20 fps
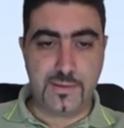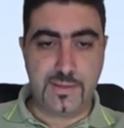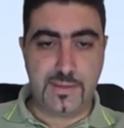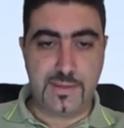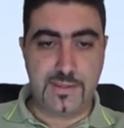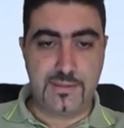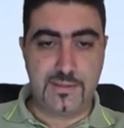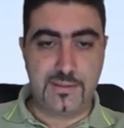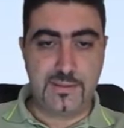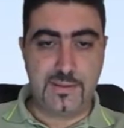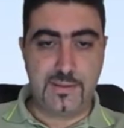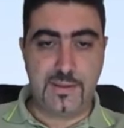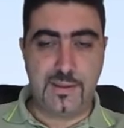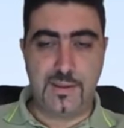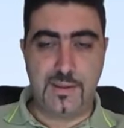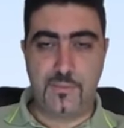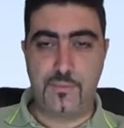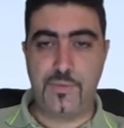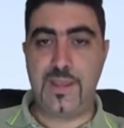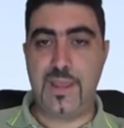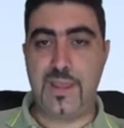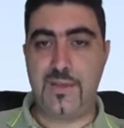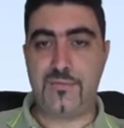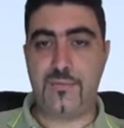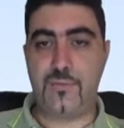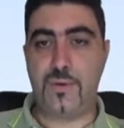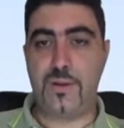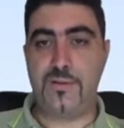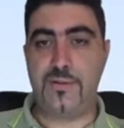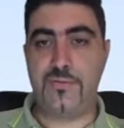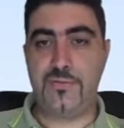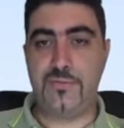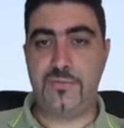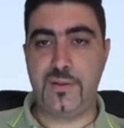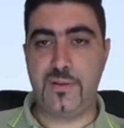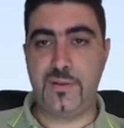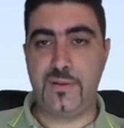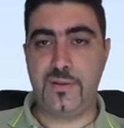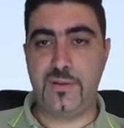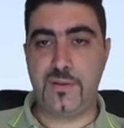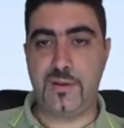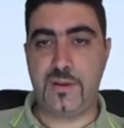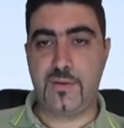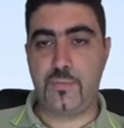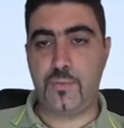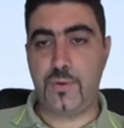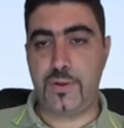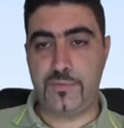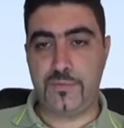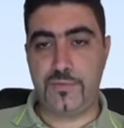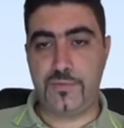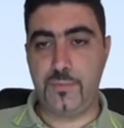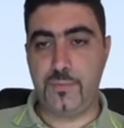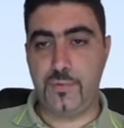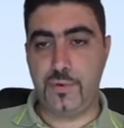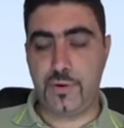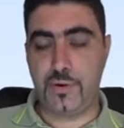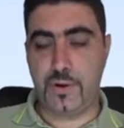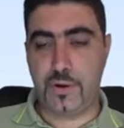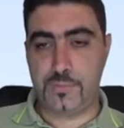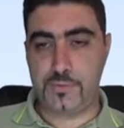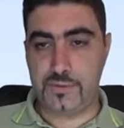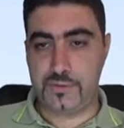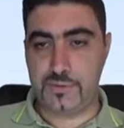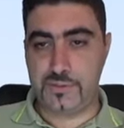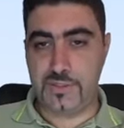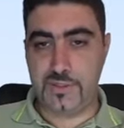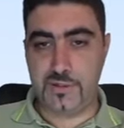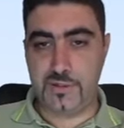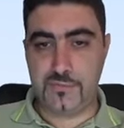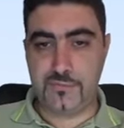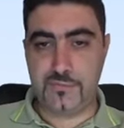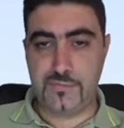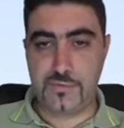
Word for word: and we have quite a, quite a few more options here.